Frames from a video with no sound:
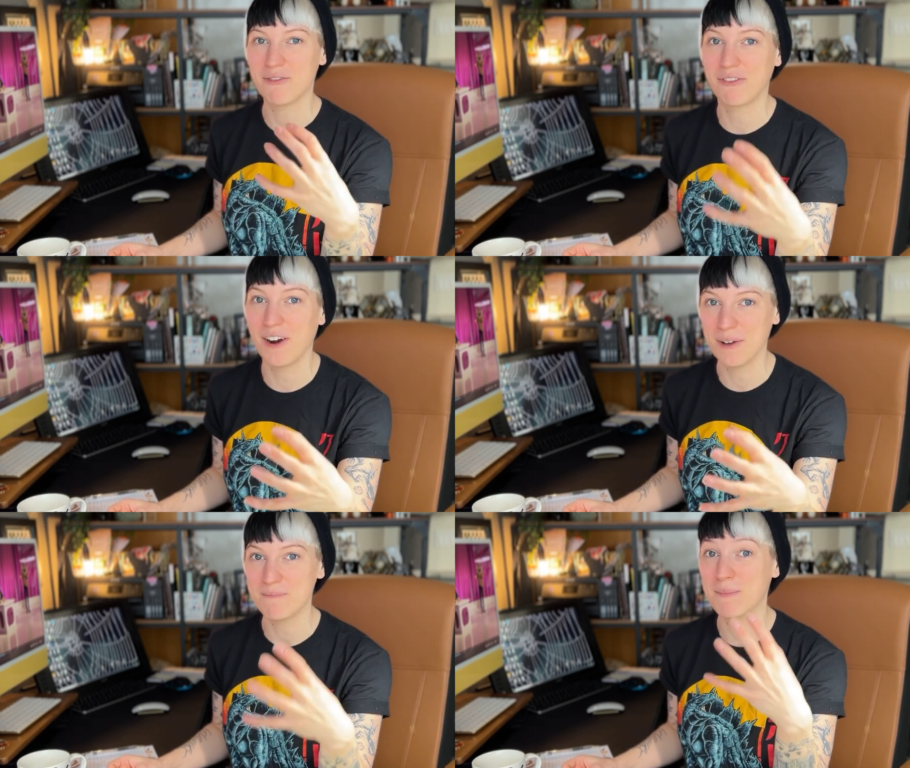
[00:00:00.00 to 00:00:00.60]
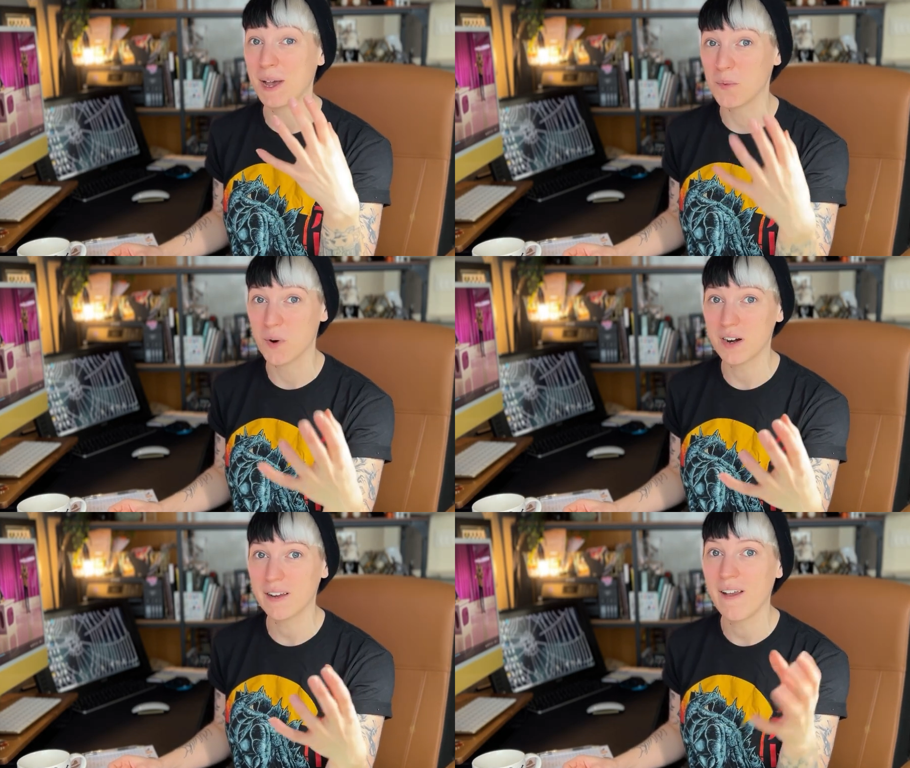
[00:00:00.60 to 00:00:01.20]
from my
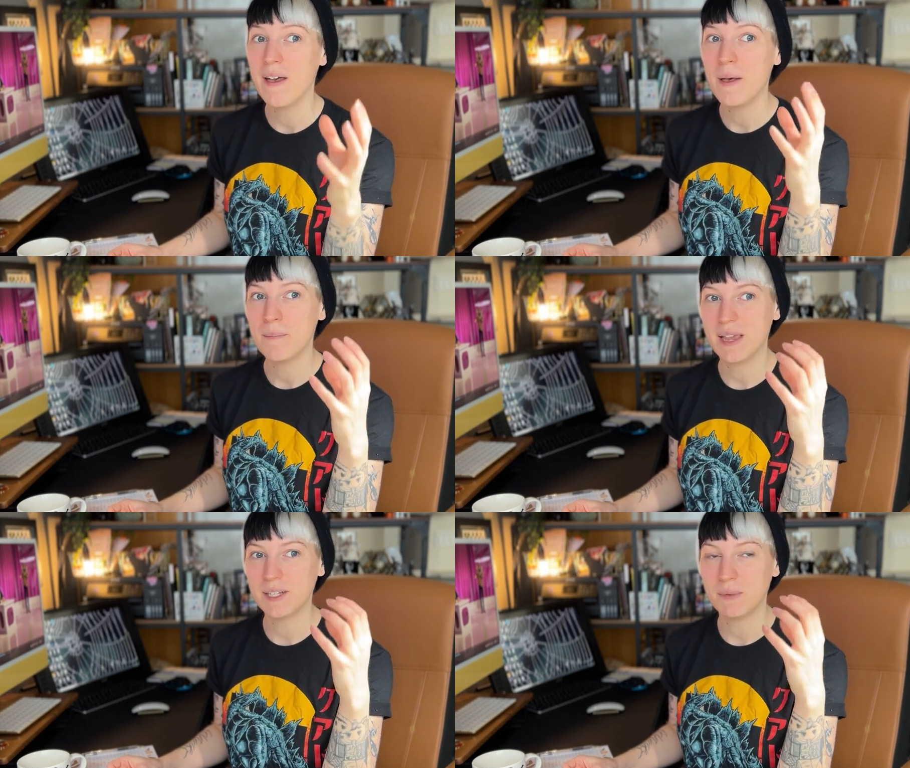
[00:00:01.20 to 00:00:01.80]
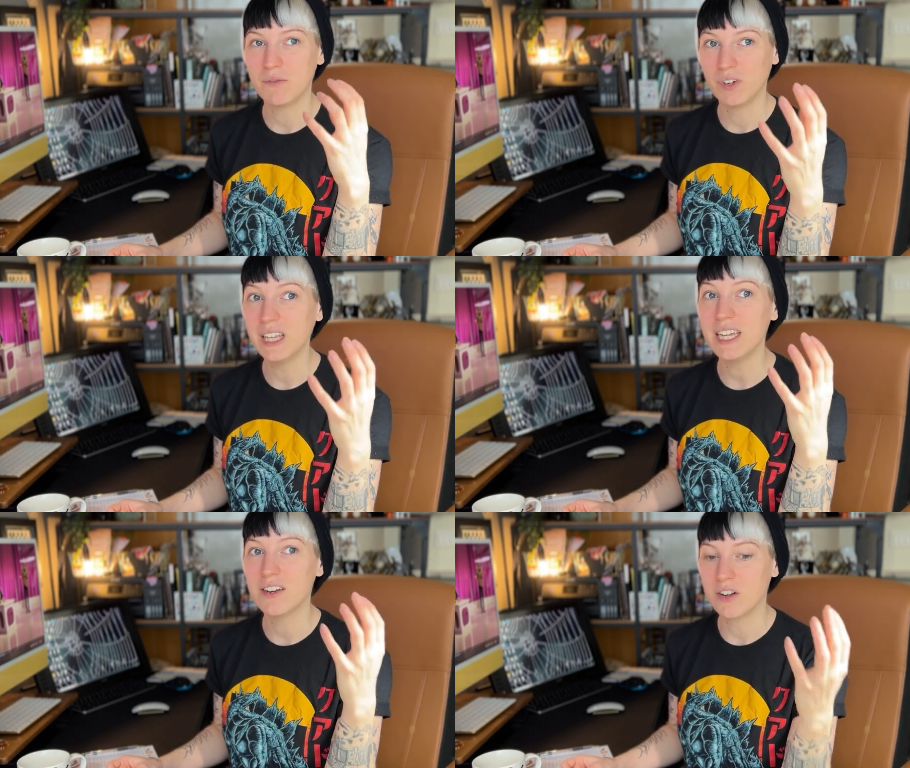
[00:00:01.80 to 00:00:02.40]
work makes me
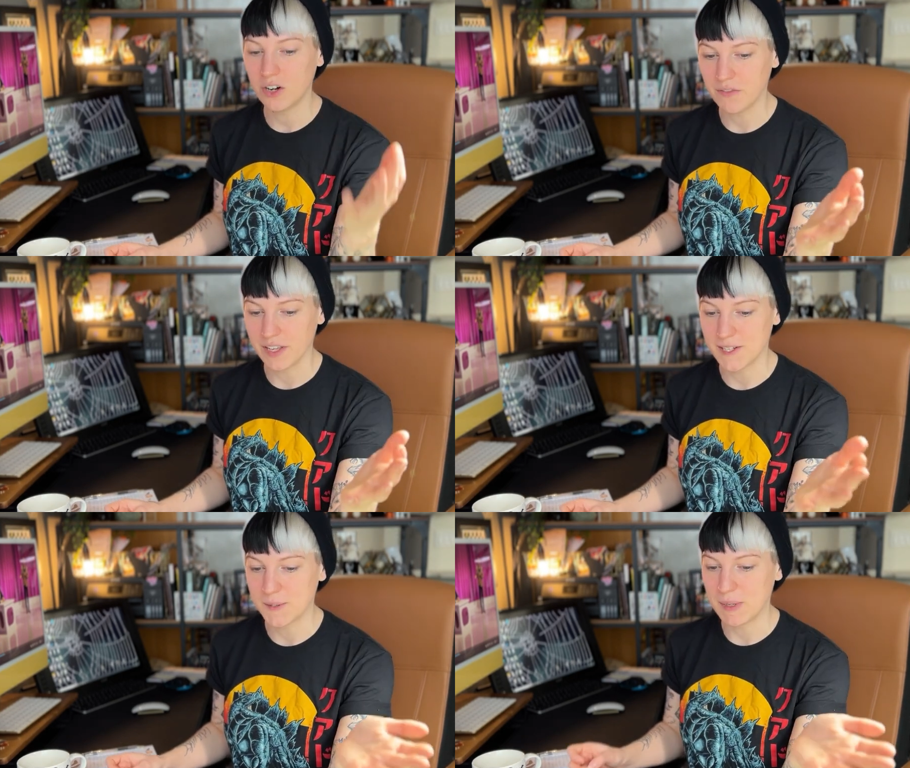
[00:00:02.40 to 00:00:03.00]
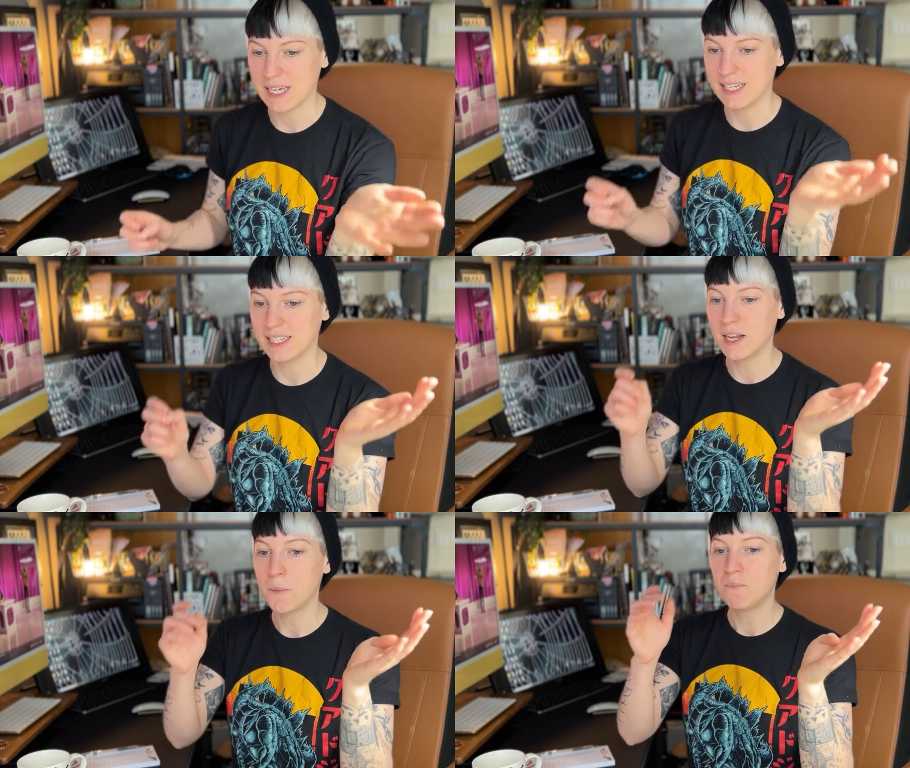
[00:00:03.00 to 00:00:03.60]
really nervous because